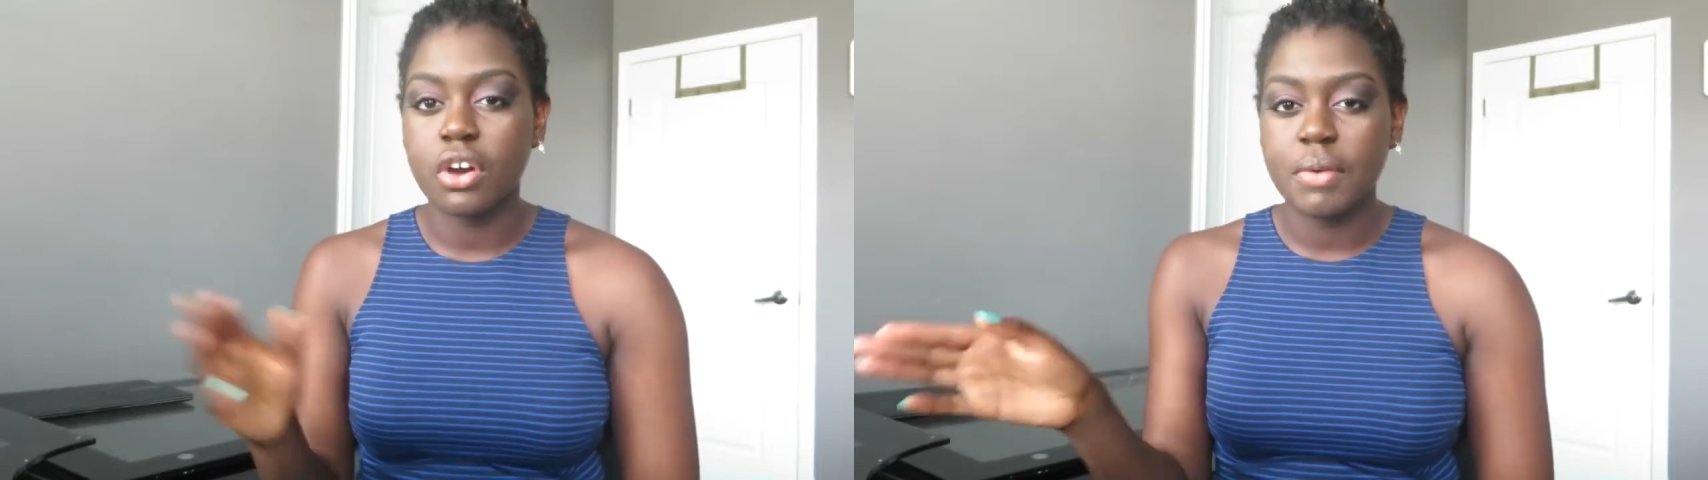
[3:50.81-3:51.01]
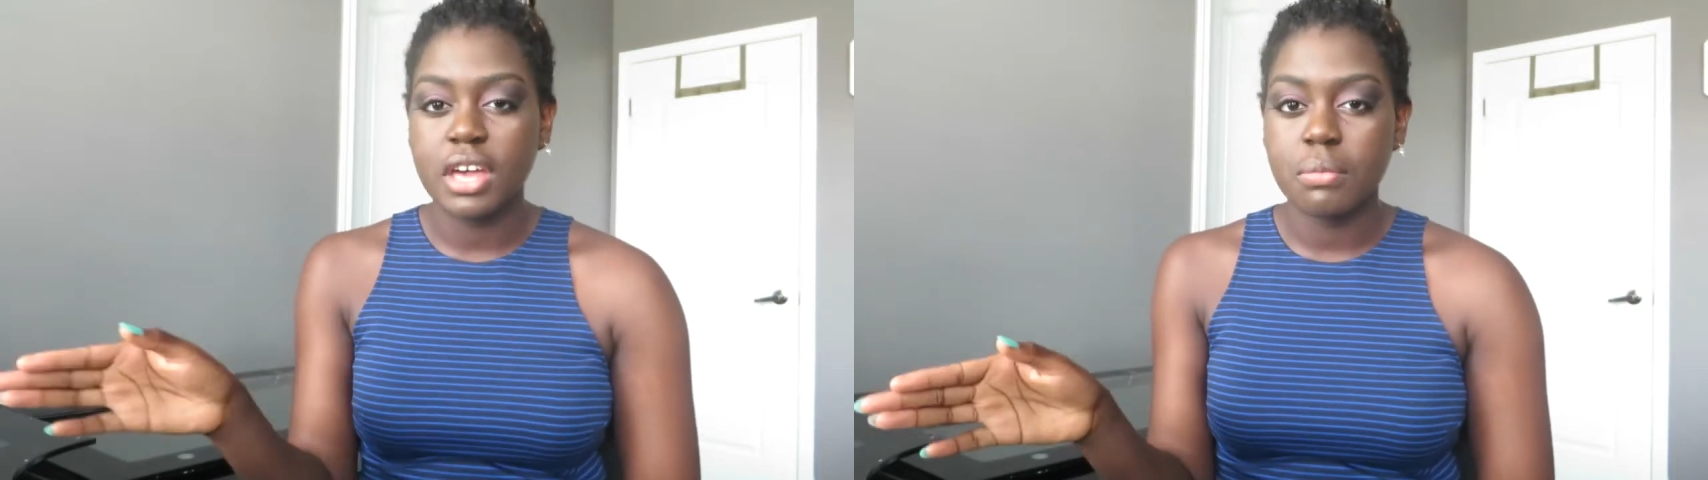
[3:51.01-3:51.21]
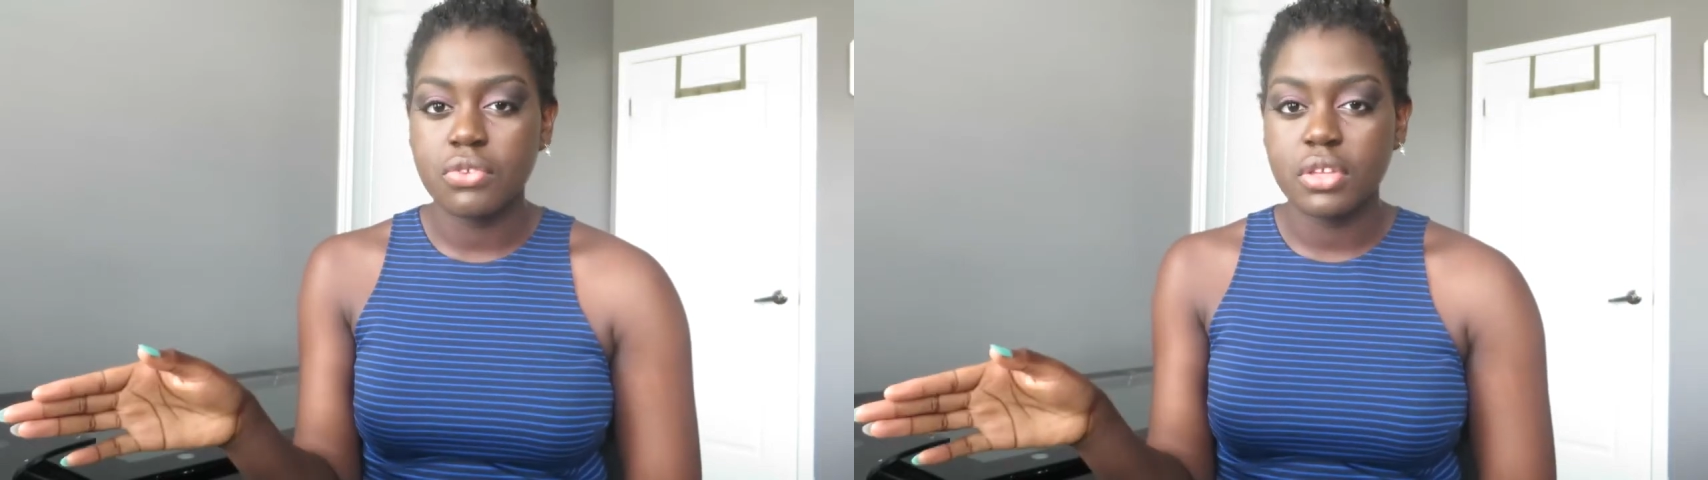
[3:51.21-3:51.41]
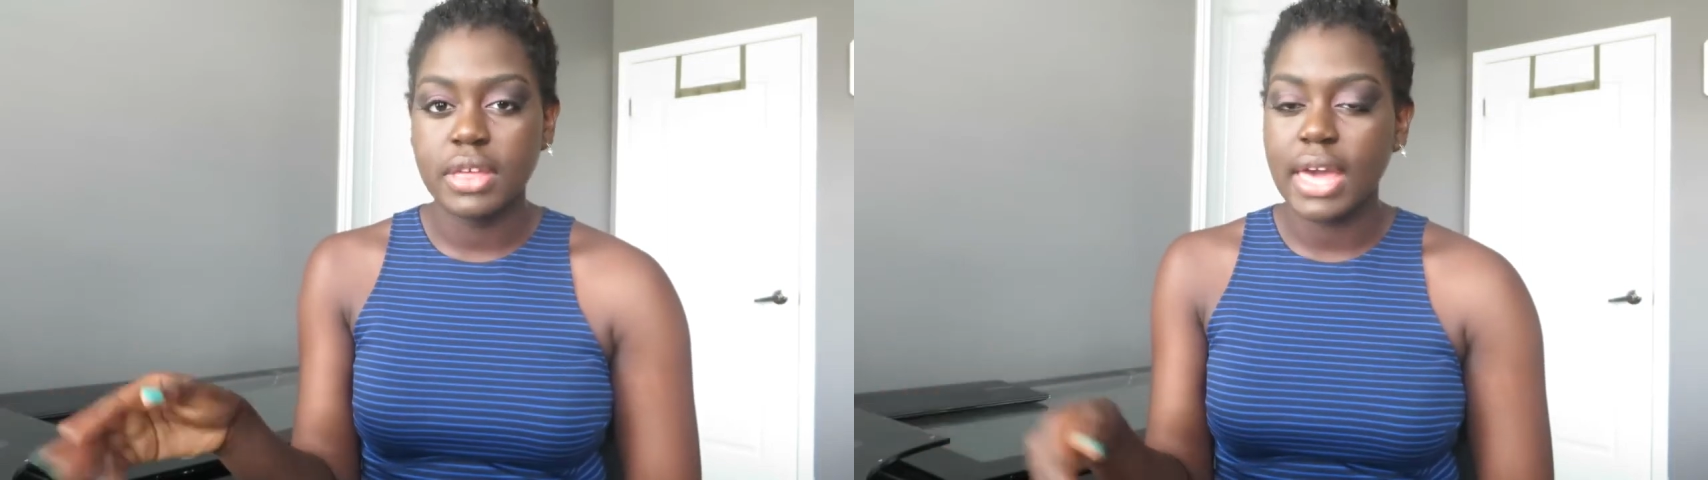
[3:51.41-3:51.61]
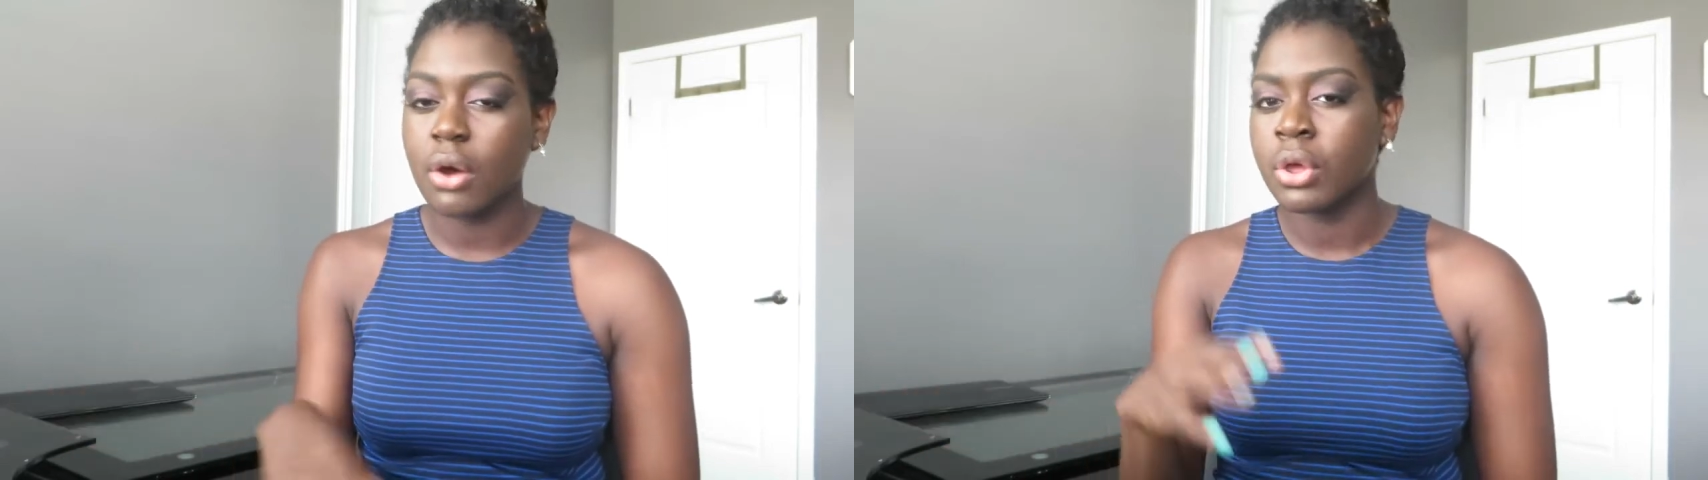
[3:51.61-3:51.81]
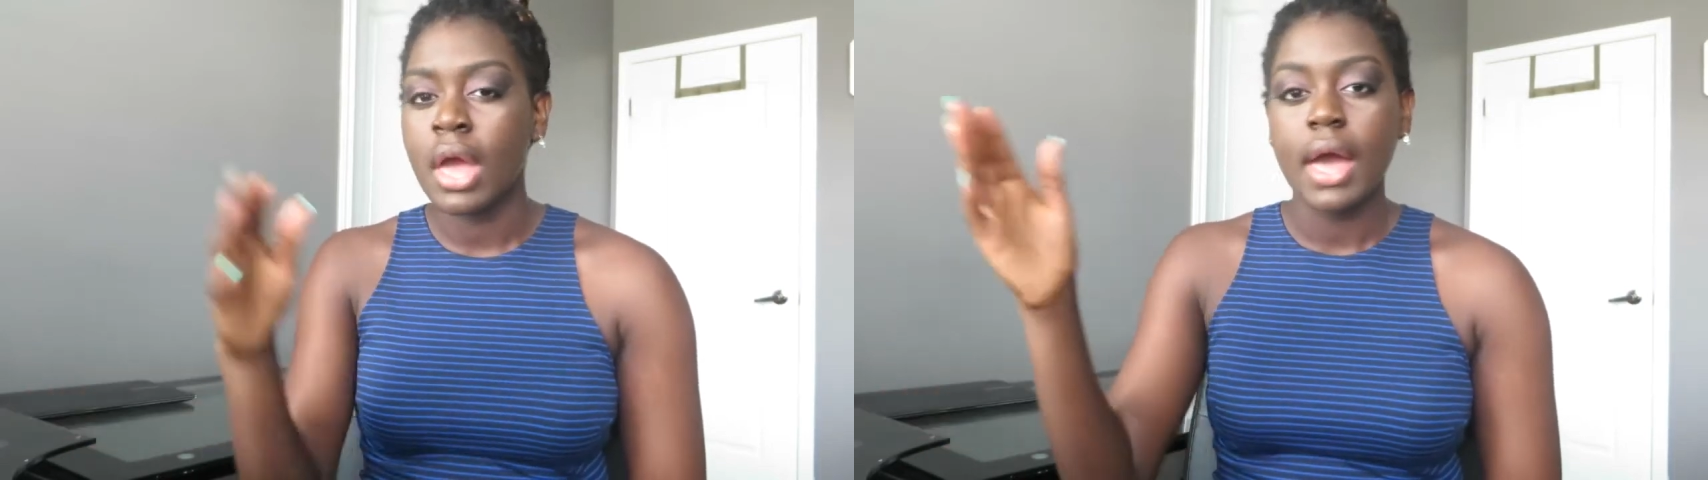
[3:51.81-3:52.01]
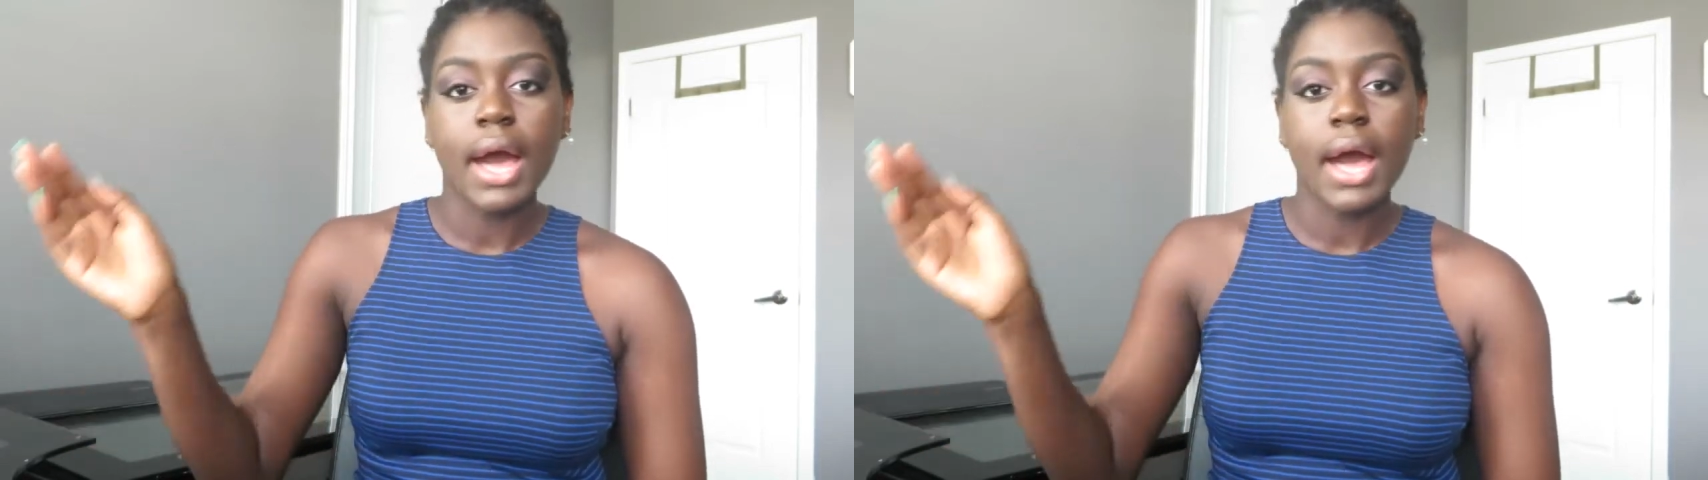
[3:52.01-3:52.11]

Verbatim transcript: Go make a Musical.ly account.